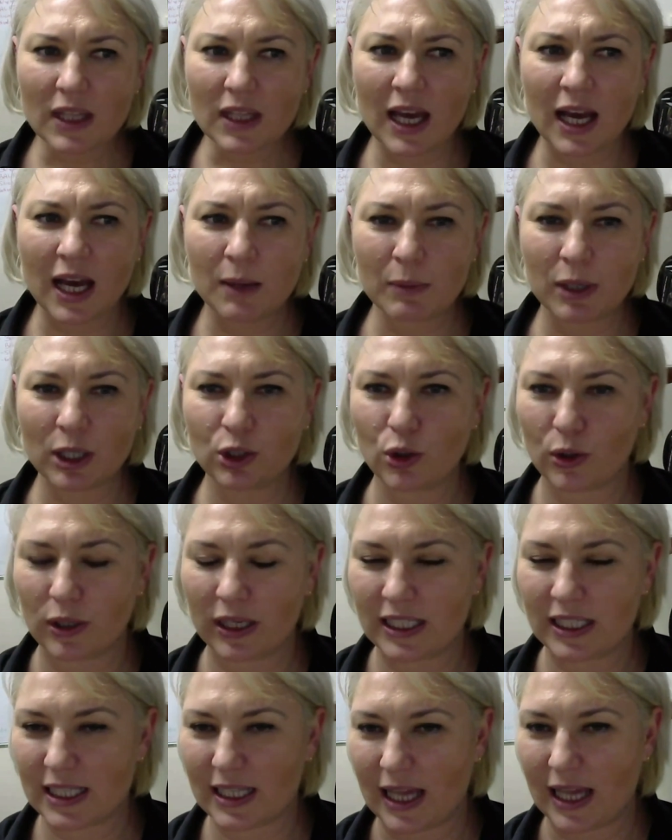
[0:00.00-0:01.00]

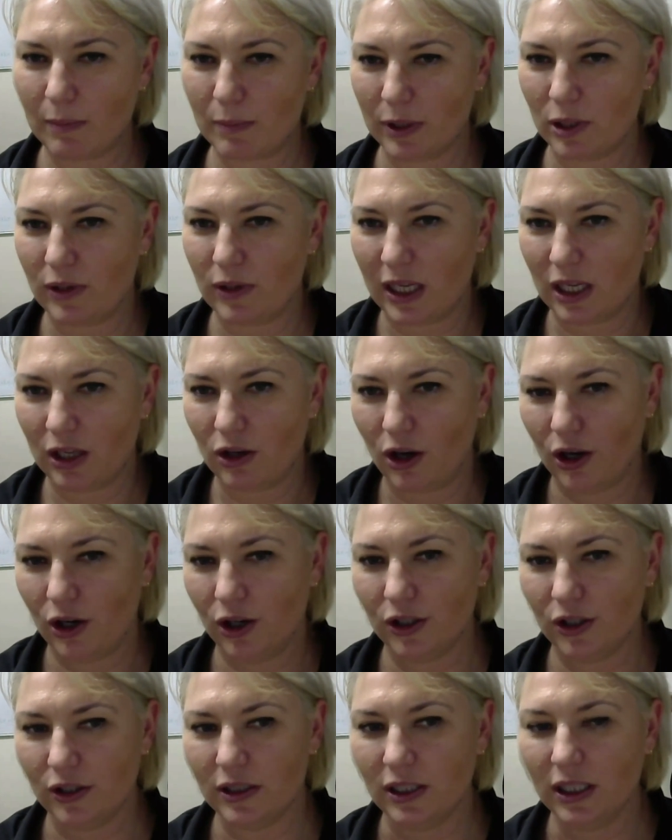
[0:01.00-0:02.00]
according to that building
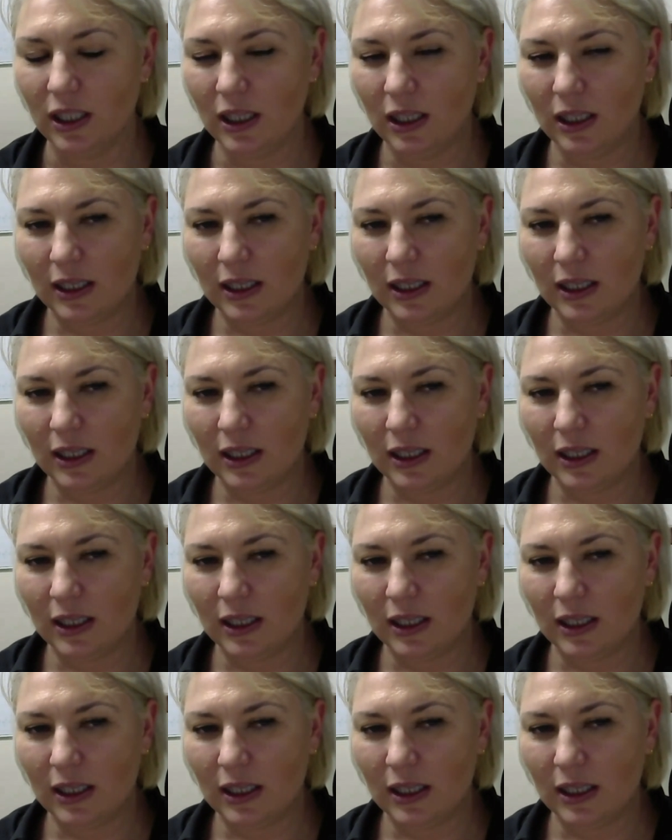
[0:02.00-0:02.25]
code.